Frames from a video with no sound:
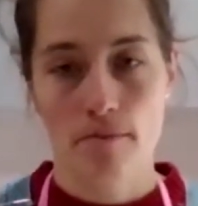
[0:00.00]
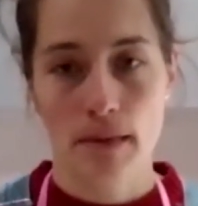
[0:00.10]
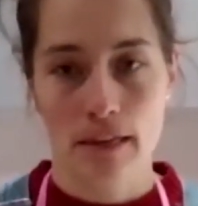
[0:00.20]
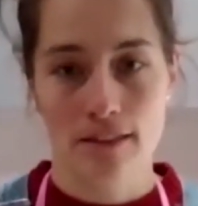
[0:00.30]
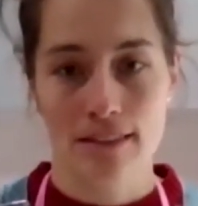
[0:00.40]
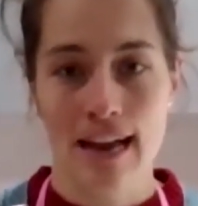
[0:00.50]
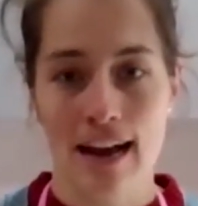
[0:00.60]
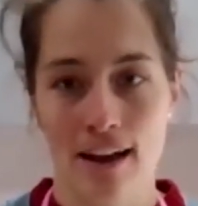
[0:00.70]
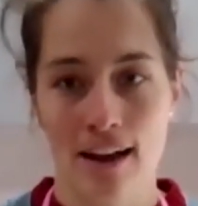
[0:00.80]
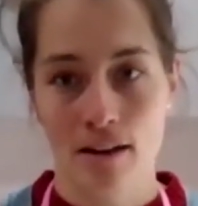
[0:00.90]
Because
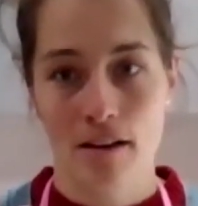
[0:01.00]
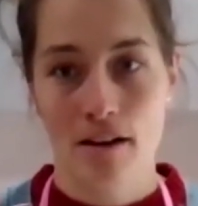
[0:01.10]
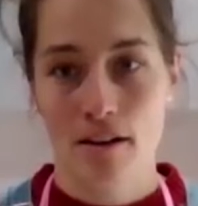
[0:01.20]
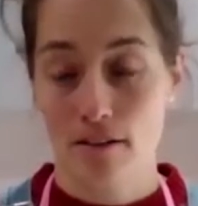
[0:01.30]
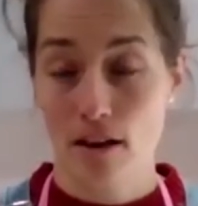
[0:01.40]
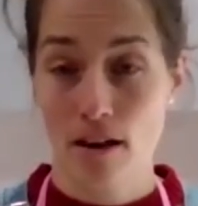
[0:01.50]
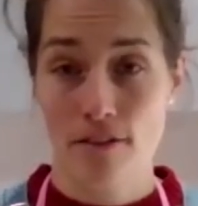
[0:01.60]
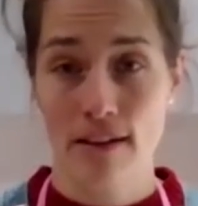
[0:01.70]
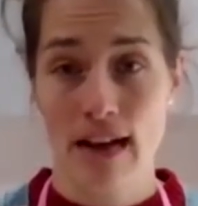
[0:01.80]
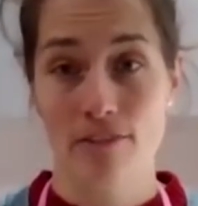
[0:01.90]
a
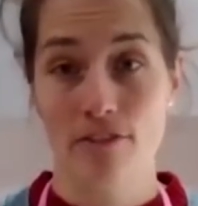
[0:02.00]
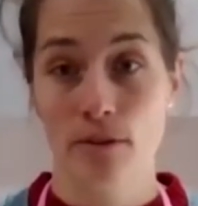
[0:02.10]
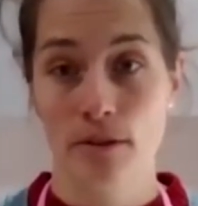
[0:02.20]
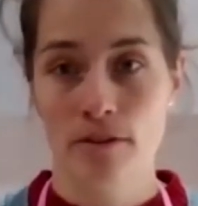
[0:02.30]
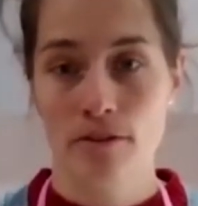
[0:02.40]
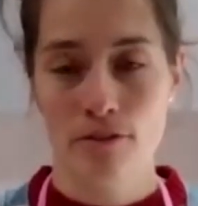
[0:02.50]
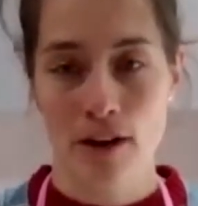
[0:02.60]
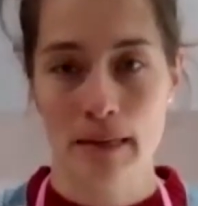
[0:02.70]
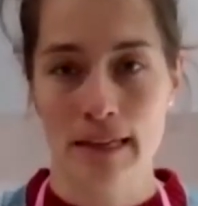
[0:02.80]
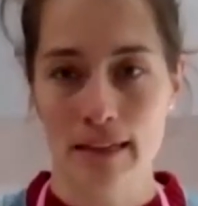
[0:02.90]
very affluent
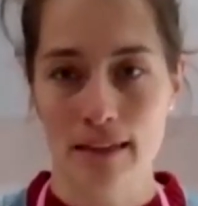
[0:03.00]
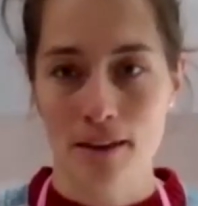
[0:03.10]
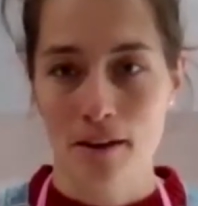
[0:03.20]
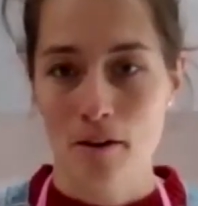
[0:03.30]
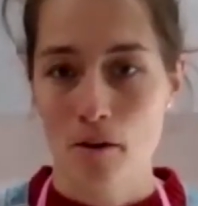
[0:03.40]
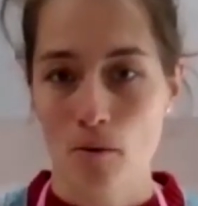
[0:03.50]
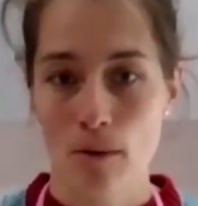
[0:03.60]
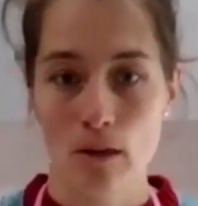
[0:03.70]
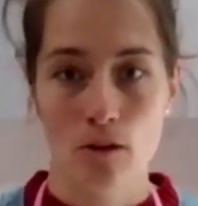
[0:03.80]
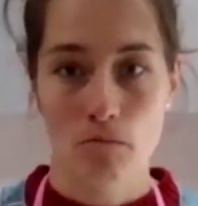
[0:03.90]
family
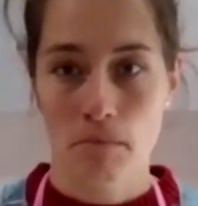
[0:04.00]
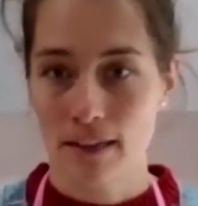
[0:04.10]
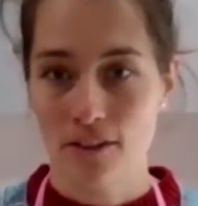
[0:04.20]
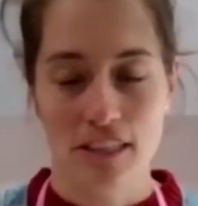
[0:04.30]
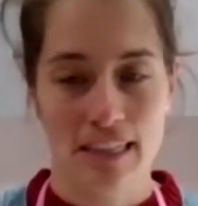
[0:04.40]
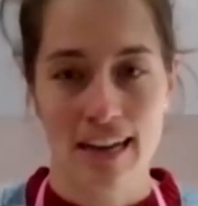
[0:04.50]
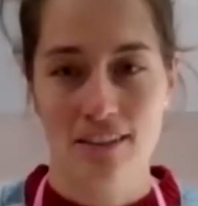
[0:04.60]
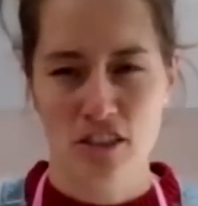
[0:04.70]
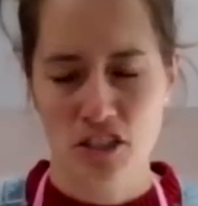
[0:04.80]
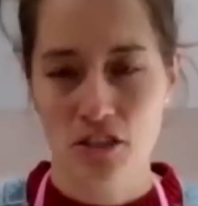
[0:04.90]
will manage to
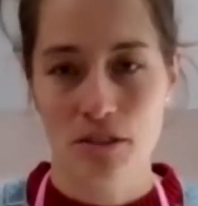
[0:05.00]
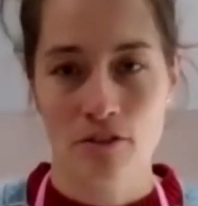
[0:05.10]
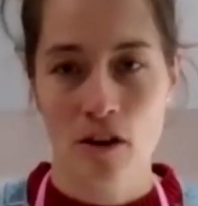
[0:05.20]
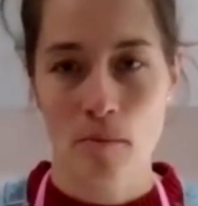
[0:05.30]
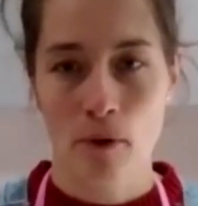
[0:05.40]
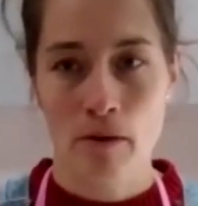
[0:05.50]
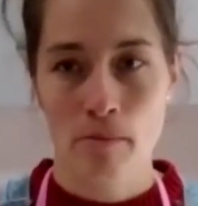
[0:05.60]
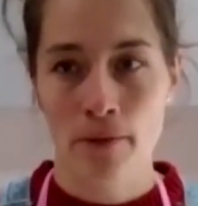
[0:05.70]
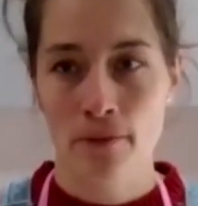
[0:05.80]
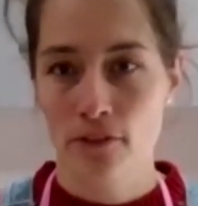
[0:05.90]
get to 2 different
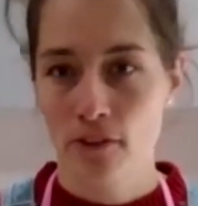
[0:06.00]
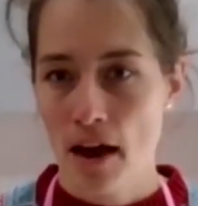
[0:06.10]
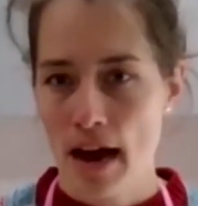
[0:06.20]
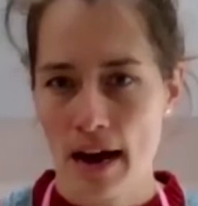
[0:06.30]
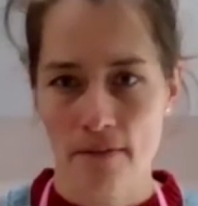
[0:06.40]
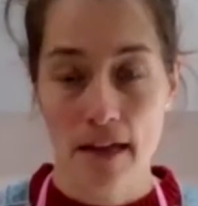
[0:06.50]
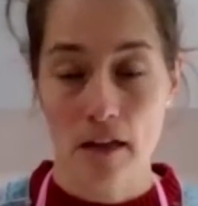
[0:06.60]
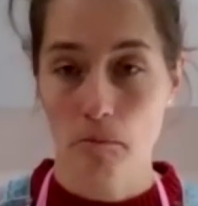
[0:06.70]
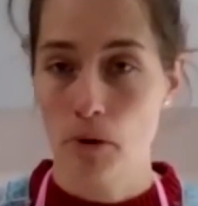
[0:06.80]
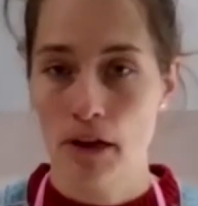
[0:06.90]
appointments, and
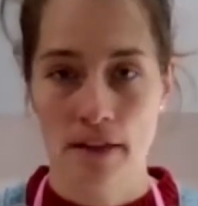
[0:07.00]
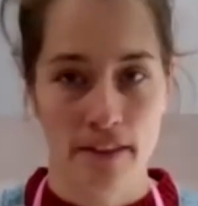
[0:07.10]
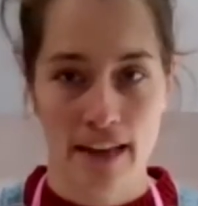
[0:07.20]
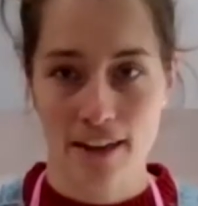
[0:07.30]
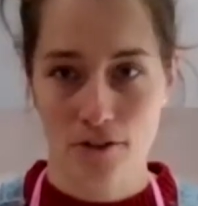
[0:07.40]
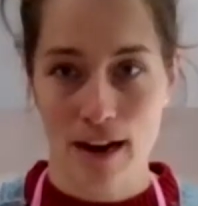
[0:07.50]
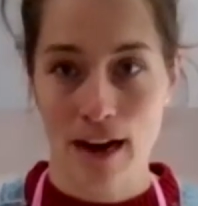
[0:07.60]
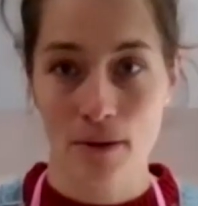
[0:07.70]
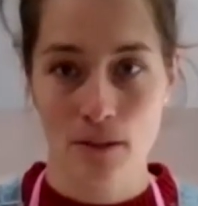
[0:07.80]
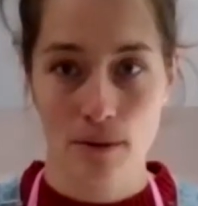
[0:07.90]
they'll put in the extra
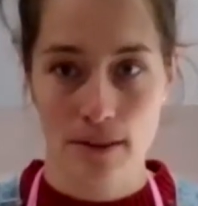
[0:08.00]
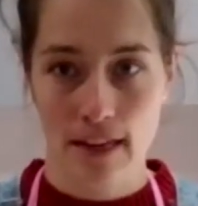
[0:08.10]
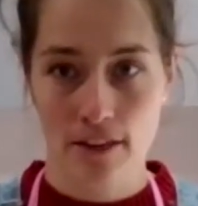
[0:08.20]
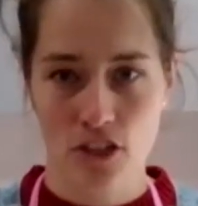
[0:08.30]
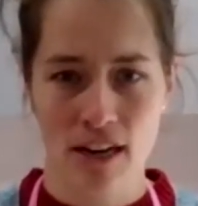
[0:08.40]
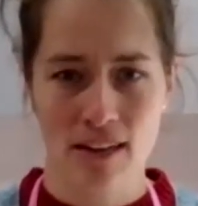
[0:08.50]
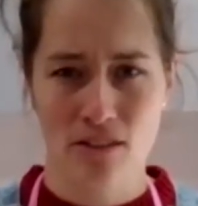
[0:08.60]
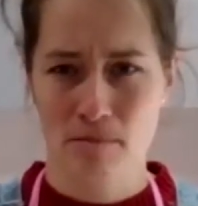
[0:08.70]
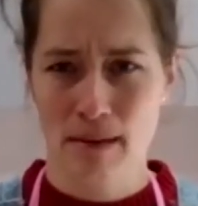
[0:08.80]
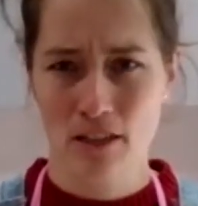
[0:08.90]
hours with their
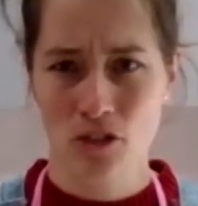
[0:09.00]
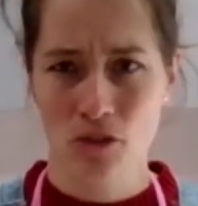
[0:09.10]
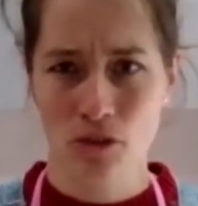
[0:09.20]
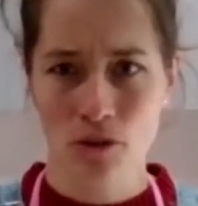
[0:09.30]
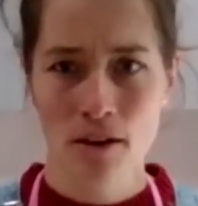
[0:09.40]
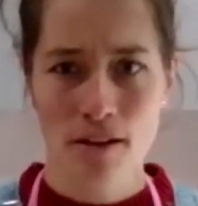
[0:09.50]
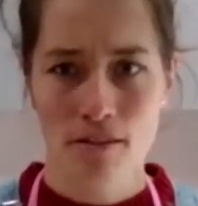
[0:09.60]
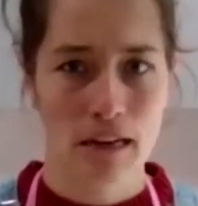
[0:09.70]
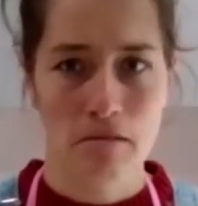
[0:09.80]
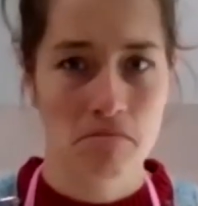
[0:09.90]
child to make sure
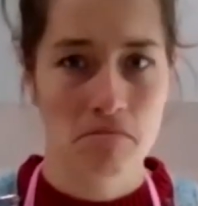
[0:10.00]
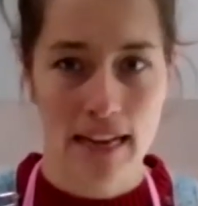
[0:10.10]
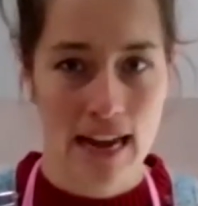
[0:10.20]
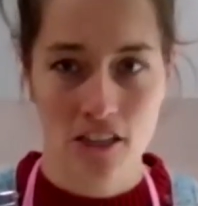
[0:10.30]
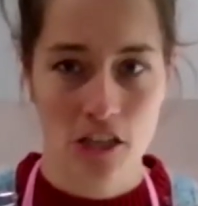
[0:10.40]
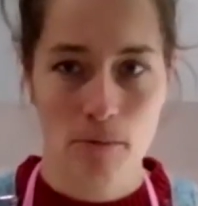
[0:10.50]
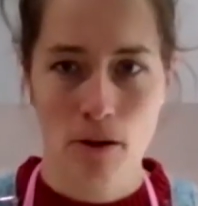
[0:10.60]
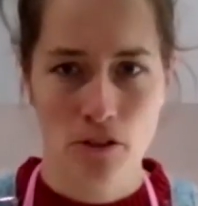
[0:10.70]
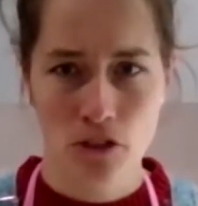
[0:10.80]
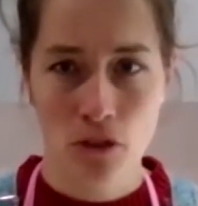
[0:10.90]
that they catch up
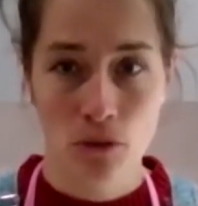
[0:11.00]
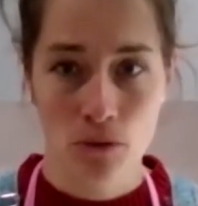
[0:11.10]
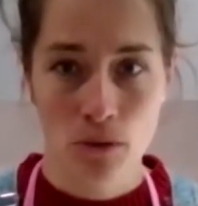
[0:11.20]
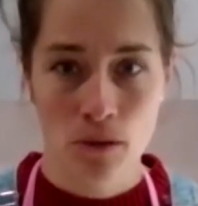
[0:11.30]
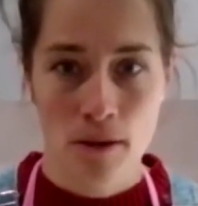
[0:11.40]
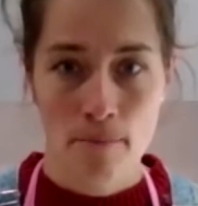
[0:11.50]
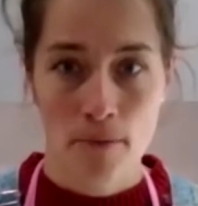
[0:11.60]
on school,